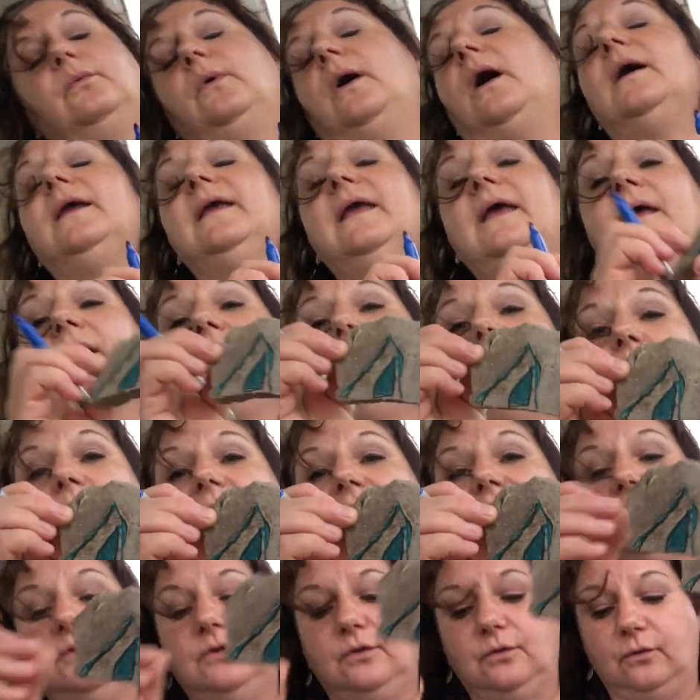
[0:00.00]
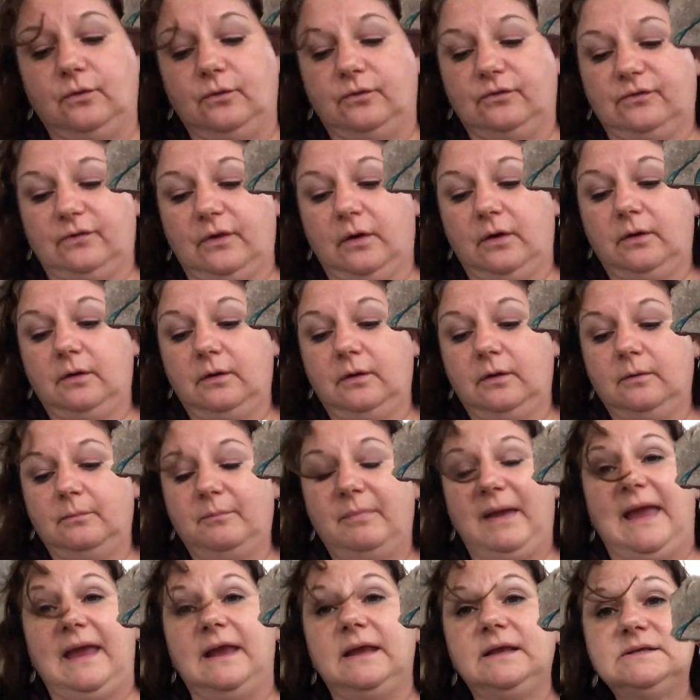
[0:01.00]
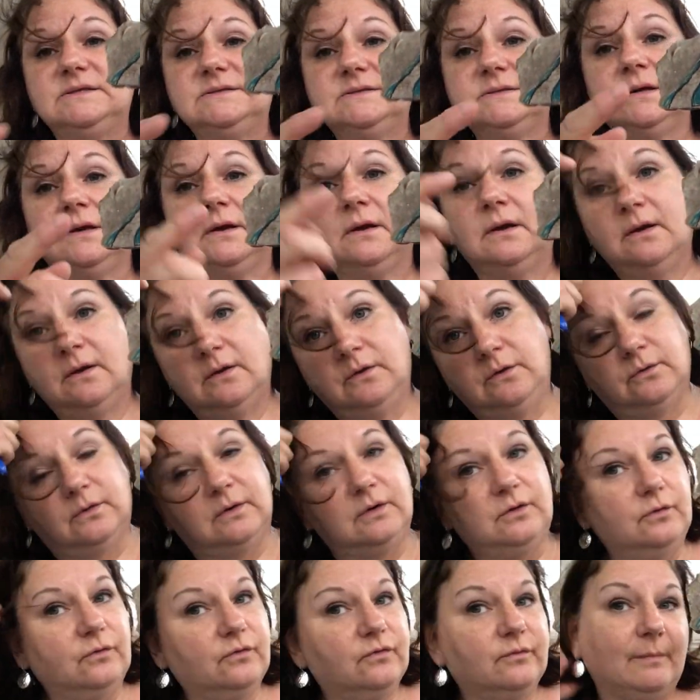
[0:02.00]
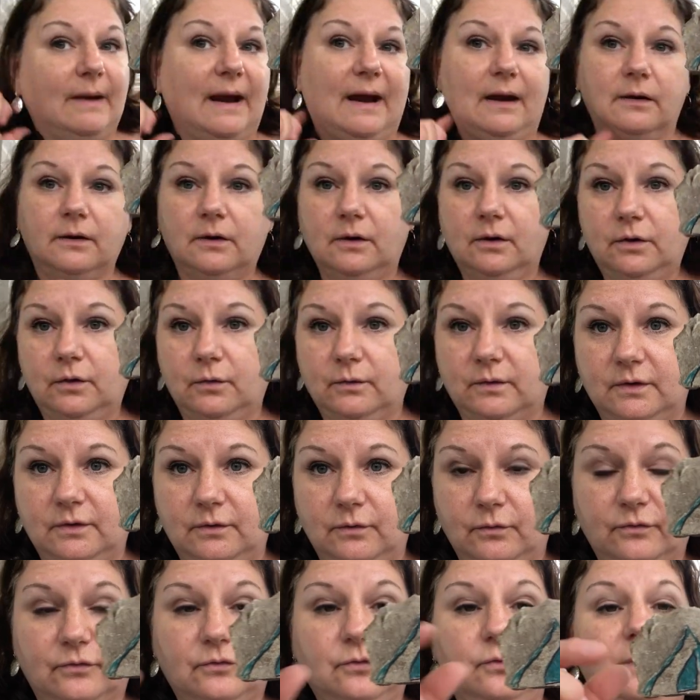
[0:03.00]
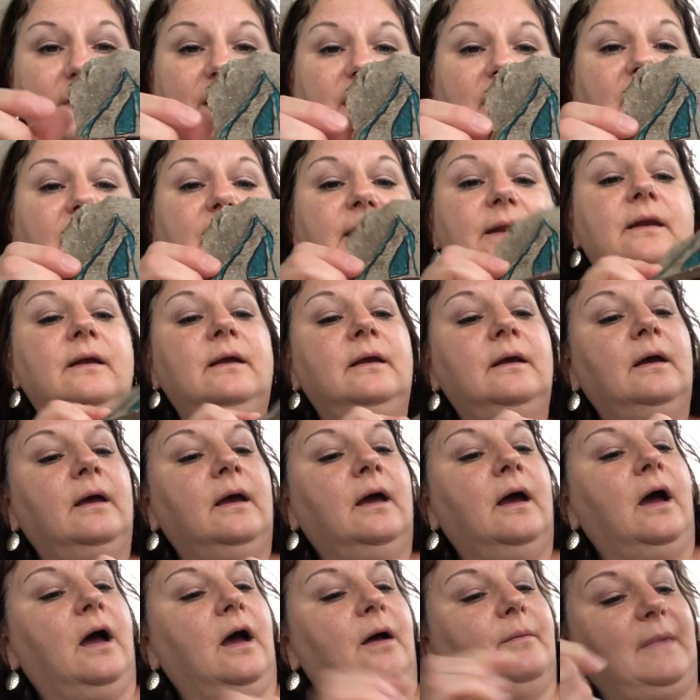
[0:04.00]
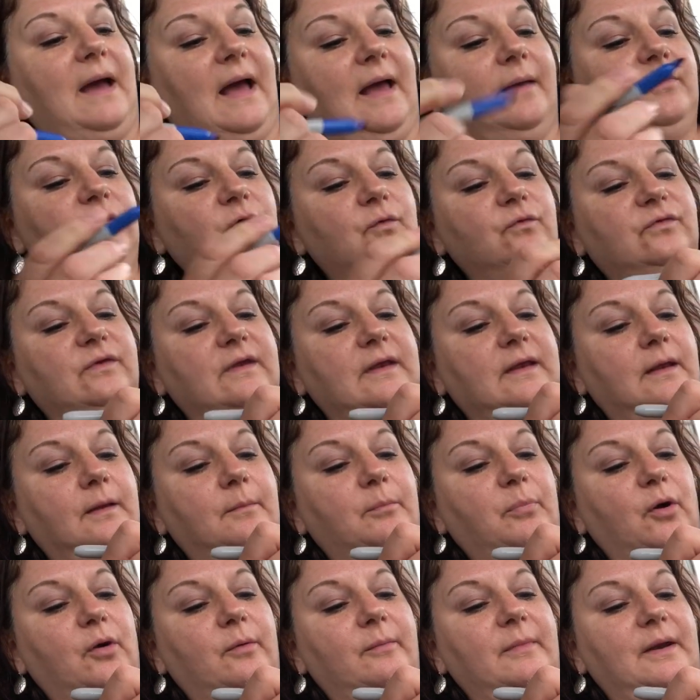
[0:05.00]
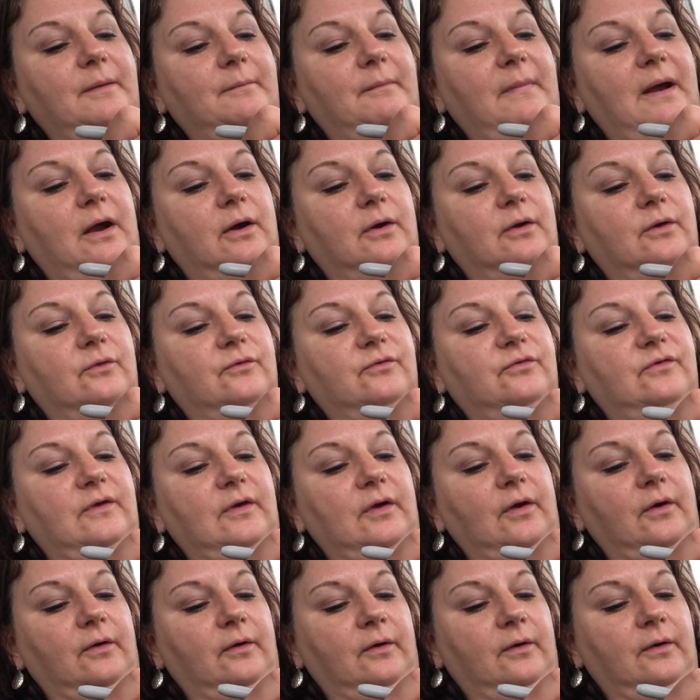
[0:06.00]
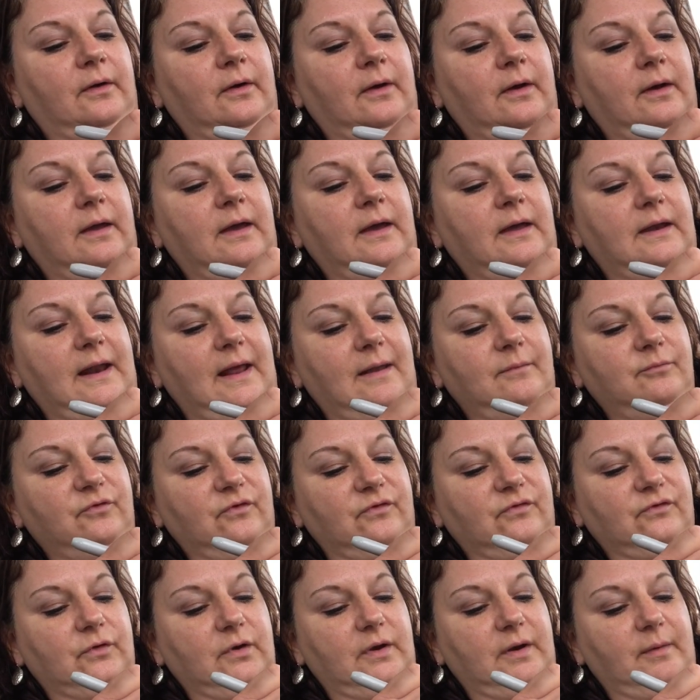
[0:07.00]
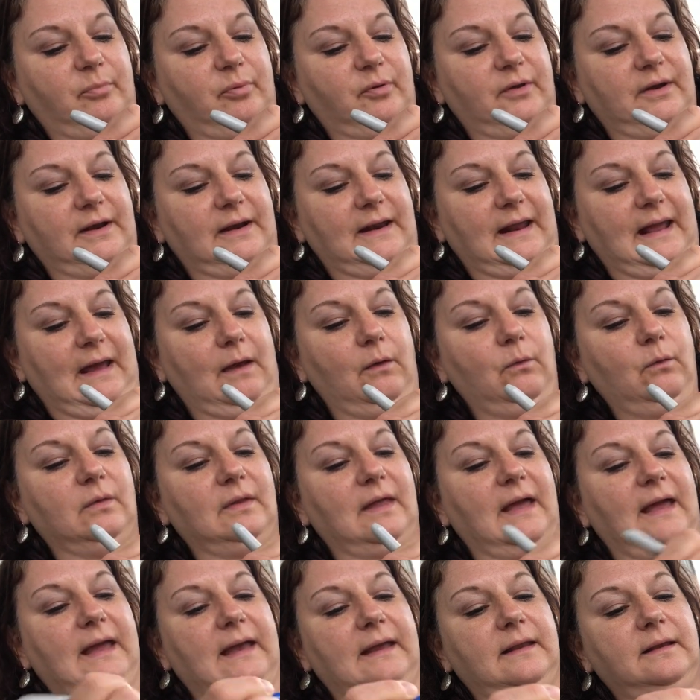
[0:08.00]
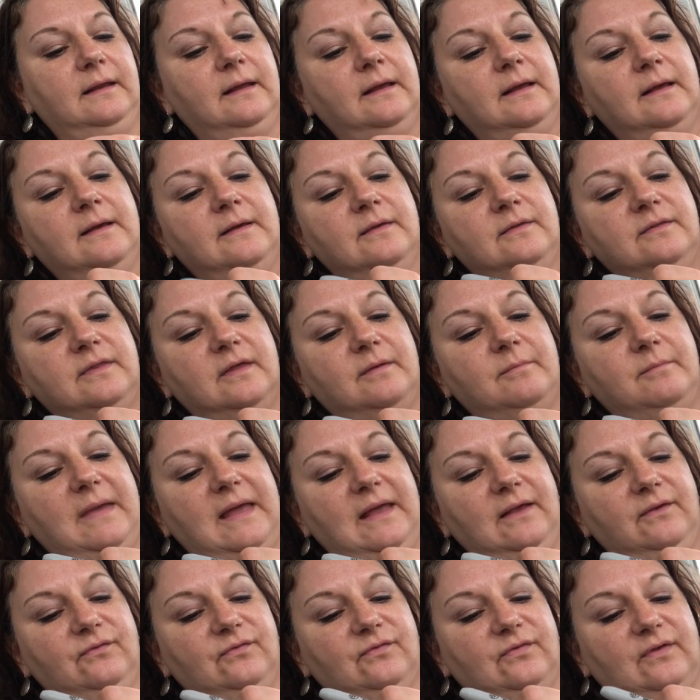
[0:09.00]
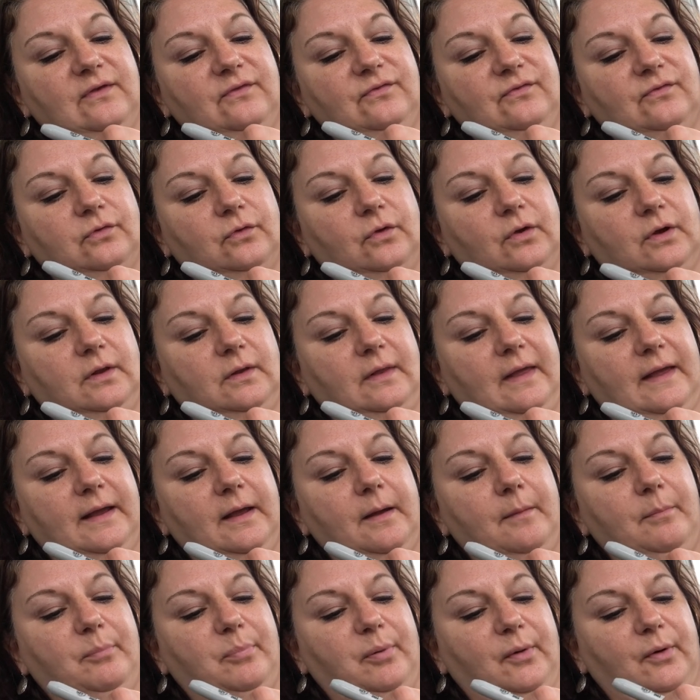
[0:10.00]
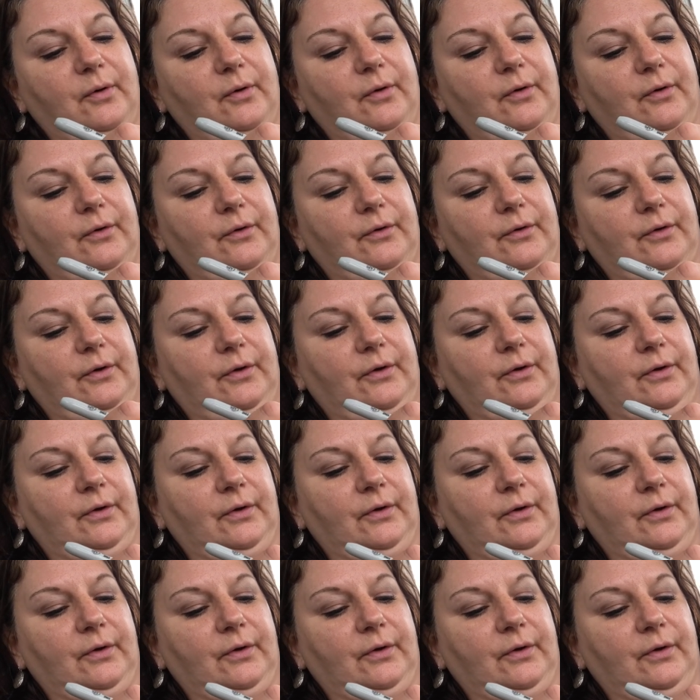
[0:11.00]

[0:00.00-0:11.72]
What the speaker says: Again, you can use paint, you can use marker, you can use crayon. I'm using permanent markers here. And I'm just gonna put an outline that makes this look like a bird.